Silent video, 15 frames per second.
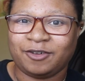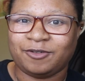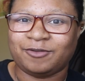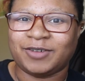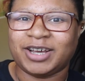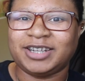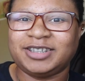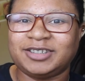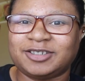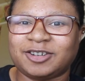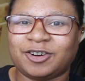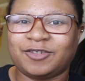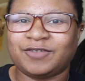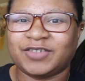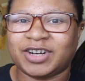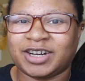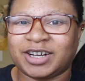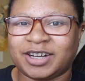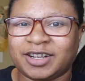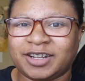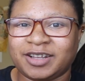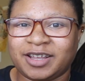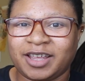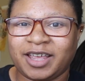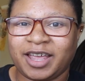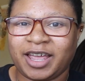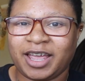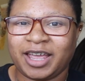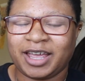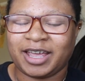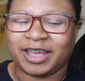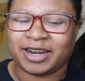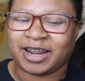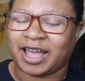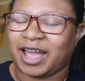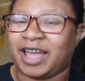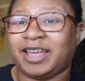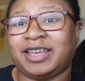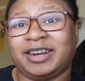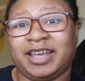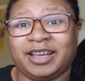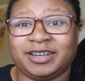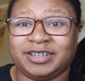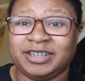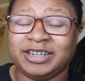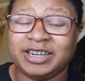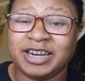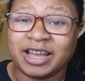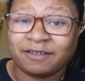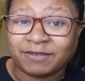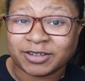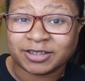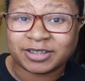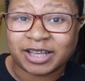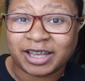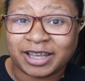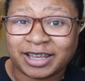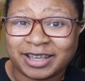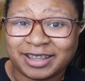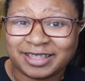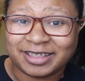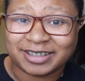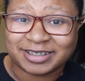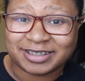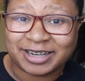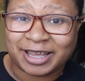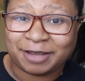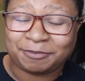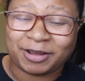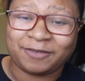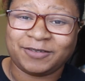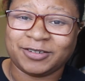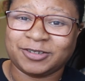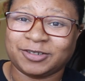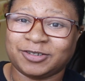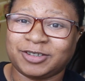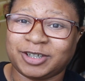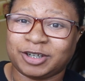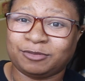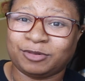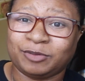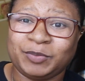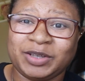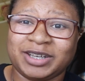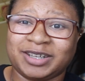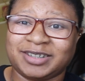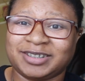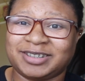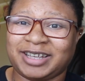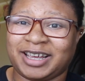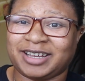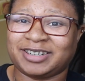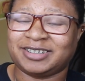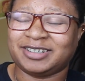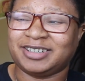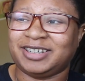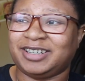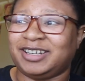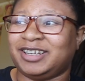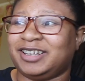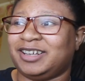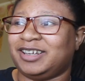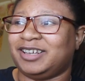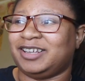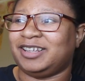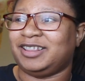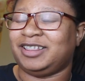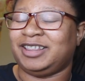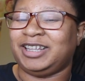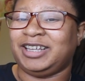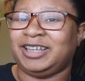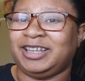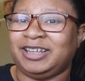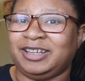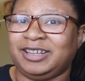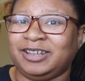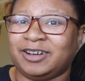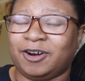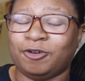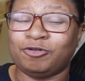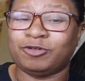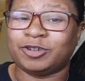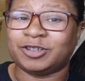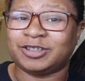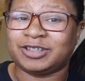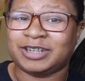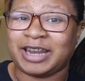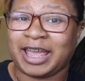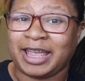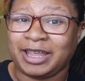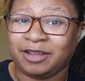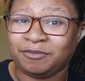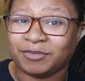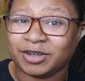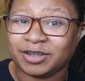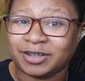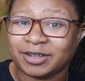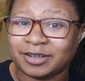Red Sofa and I can actually never say this name. I feel so terrible because it's actually the owner's name,